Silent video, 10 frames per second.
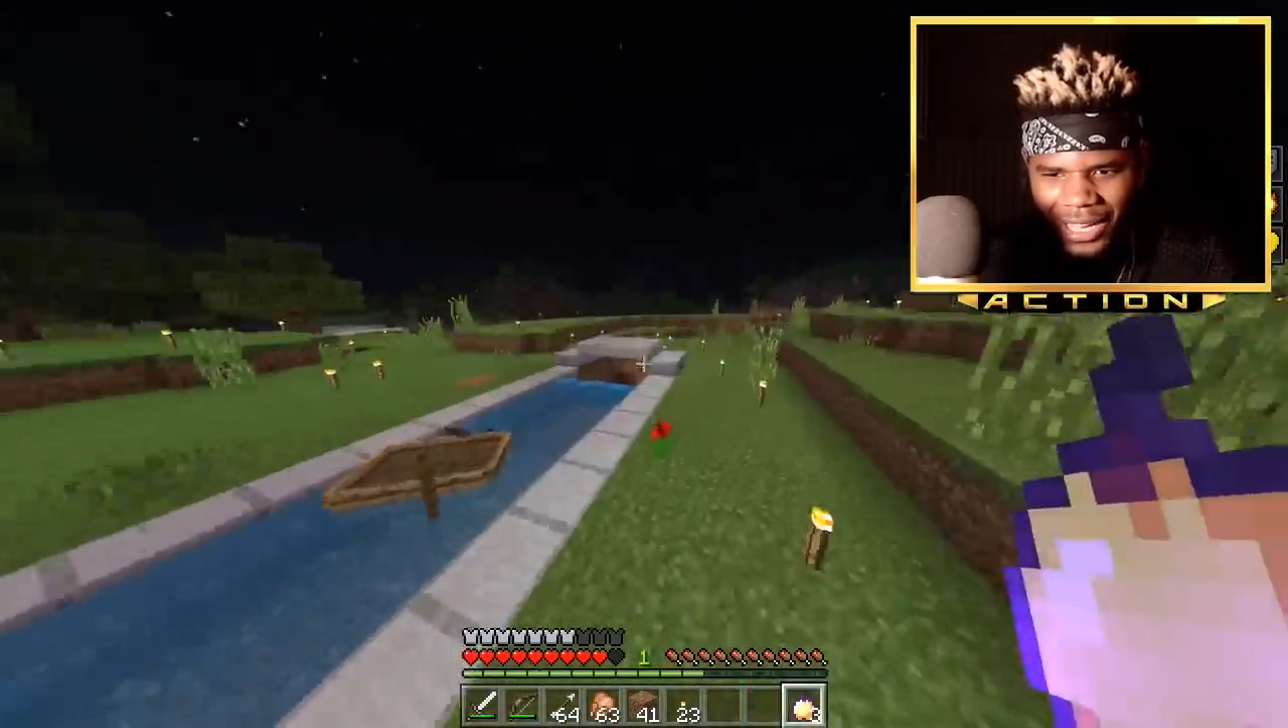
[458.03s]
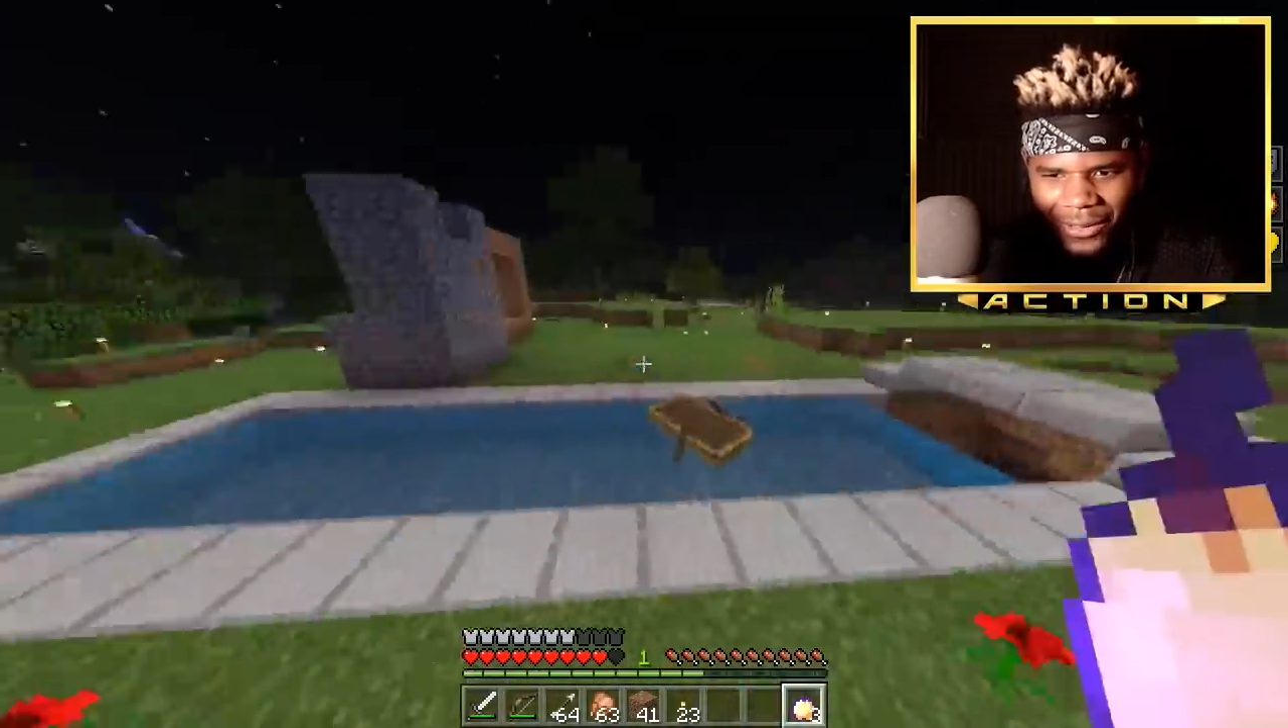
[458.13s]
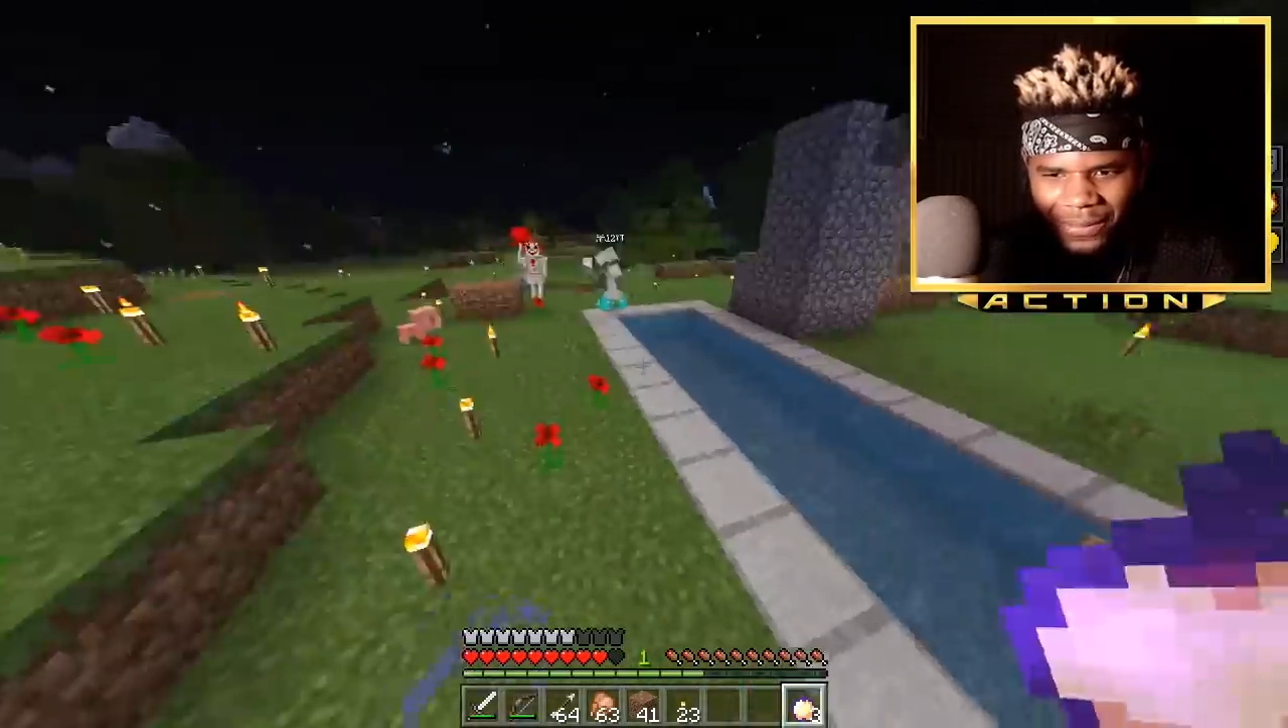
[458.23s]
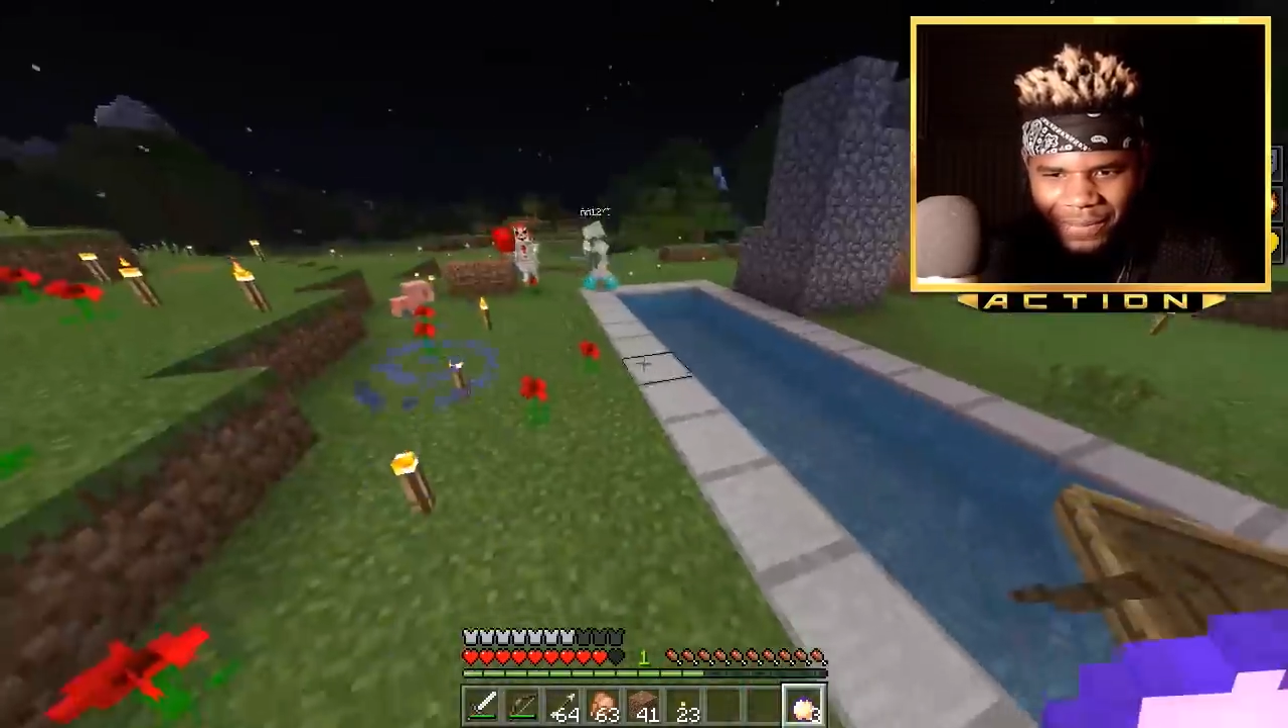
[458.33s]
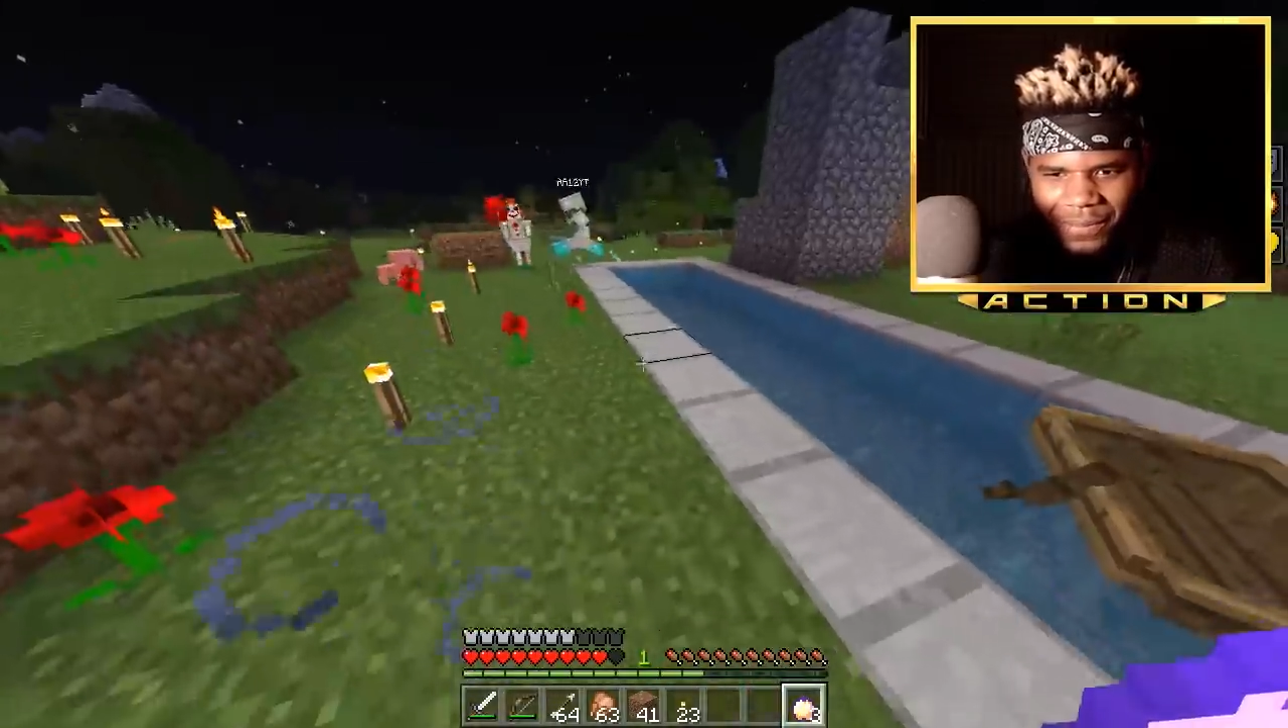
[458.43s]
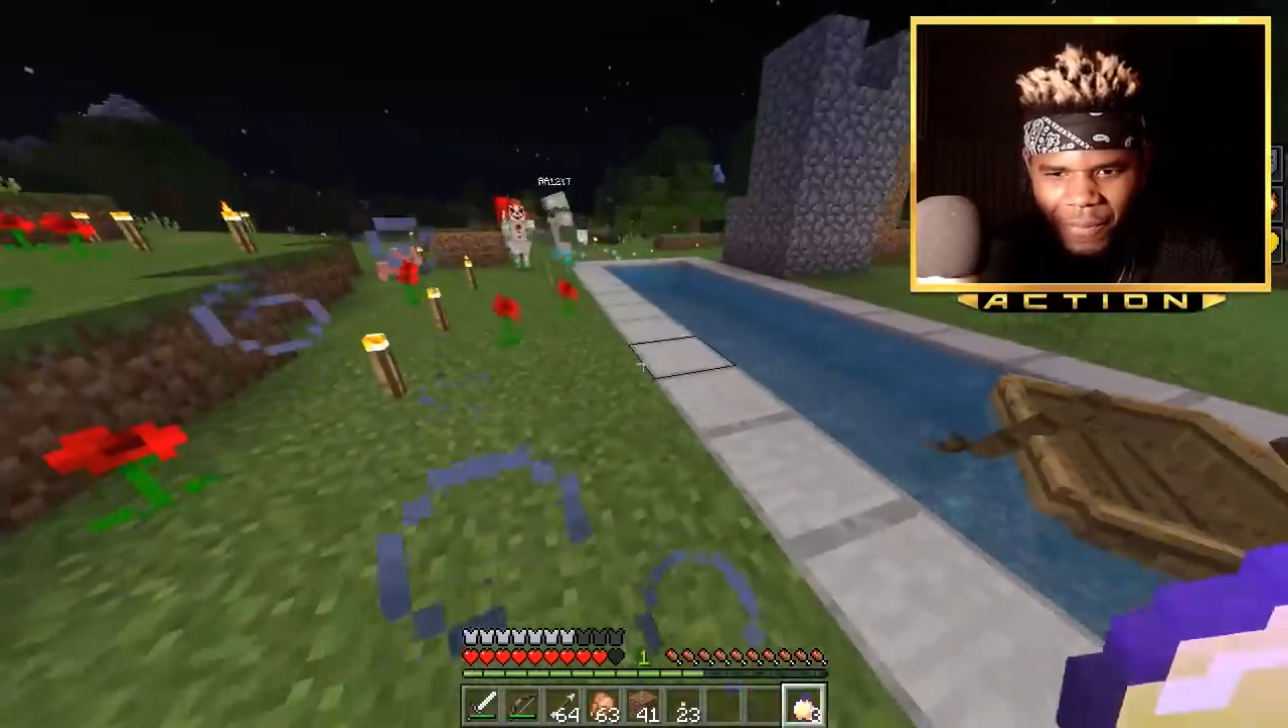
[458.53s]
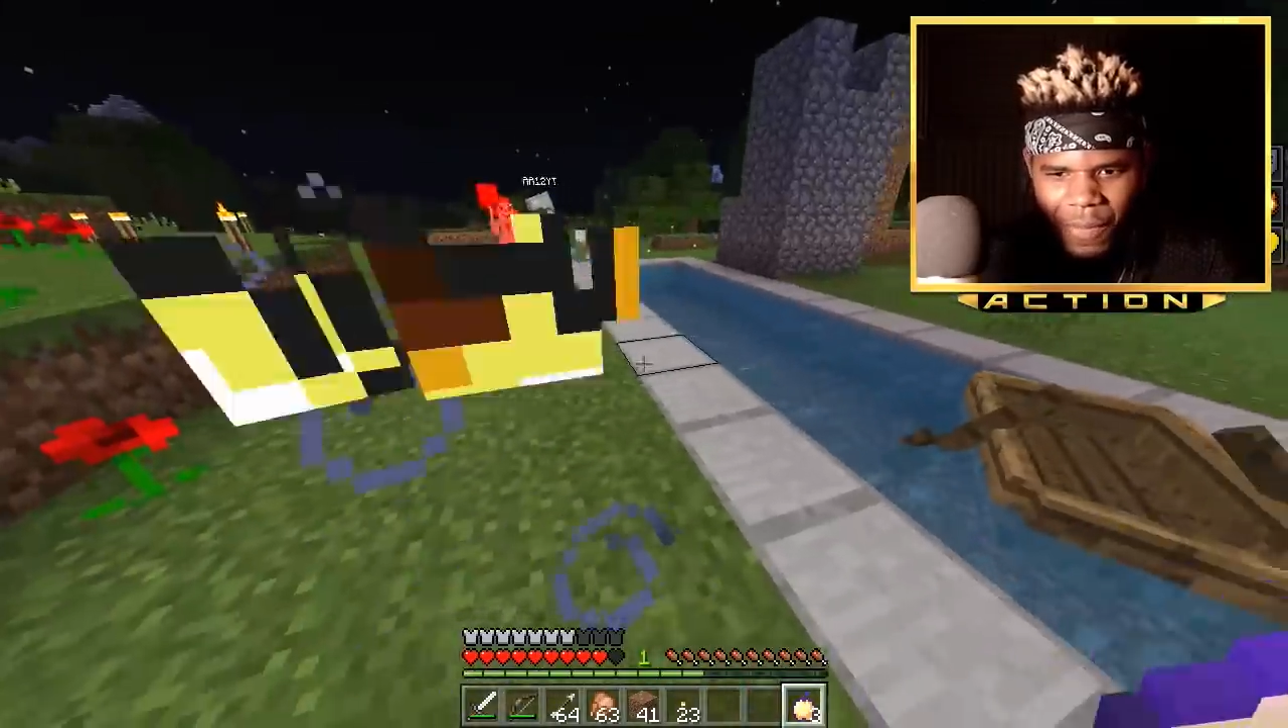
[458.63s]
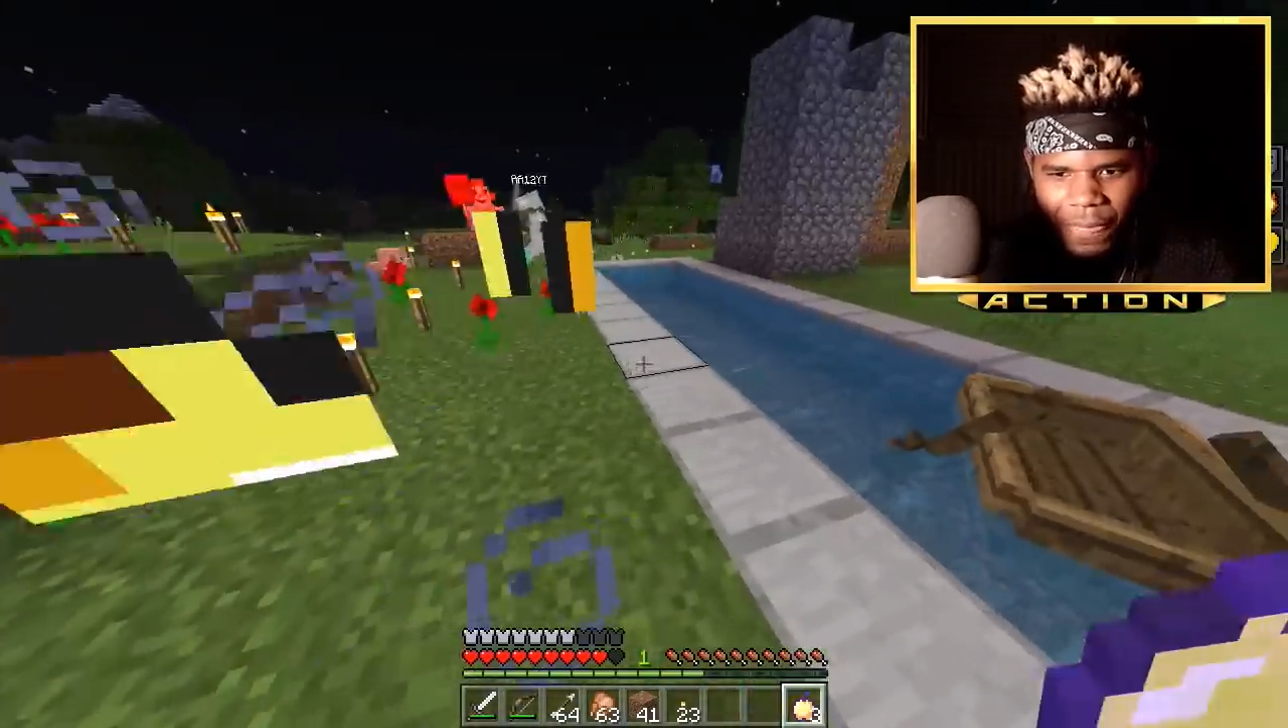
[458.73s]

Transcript: him. Keep running